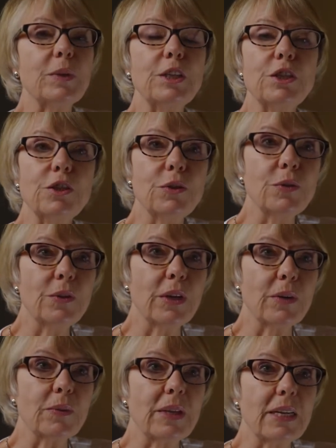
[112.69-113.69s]
We do
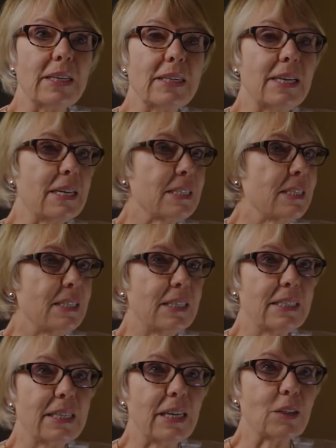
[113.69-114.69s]
know that it doesn't
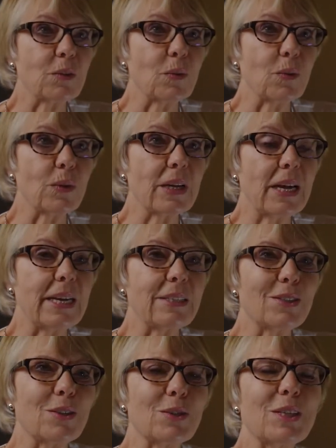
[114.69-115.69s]
detect all
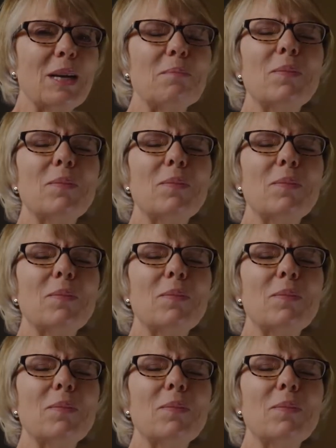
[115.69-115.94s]
cancers,